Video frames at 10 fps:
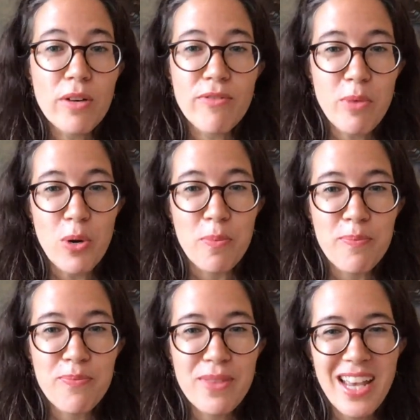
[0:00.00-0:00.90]
to work from
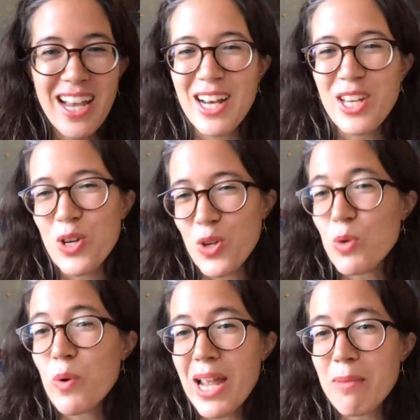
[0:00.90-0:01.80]
home and you know
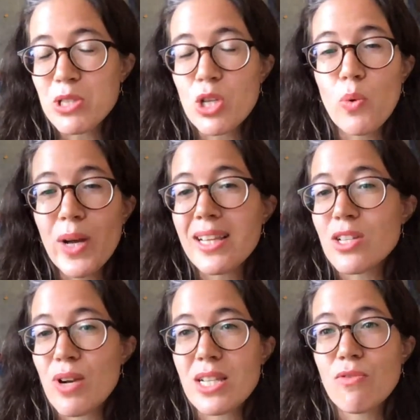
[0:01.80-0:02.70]
you were able to
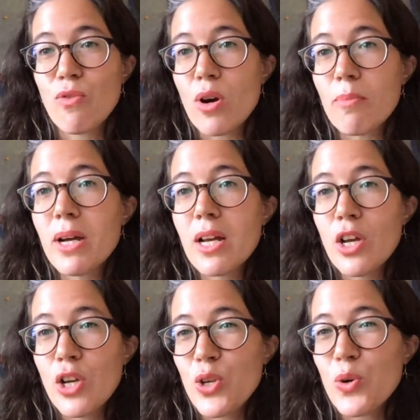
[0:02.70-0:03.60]
quickly transform
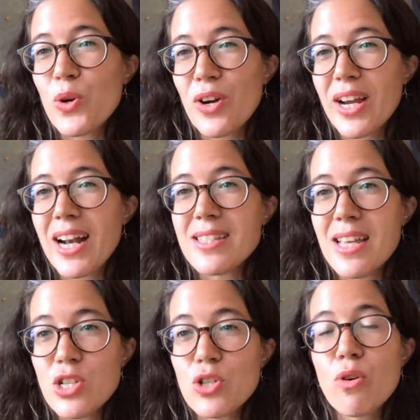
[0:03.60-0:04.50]
your
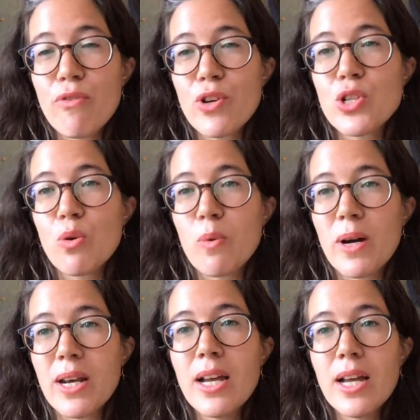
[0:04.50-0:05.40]
organization to a virtual
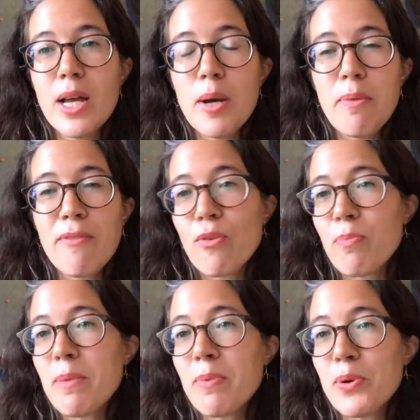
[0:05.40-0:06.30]
one but
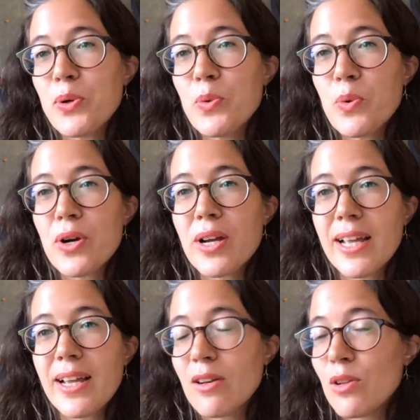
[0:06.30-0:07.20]
for people who
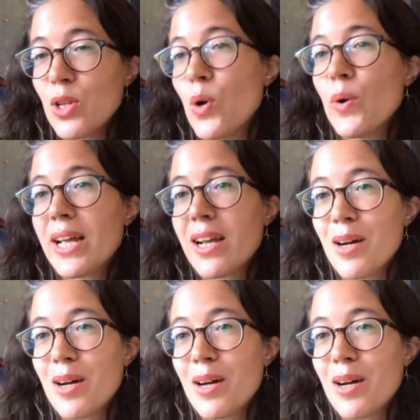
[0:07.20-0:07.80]
work in low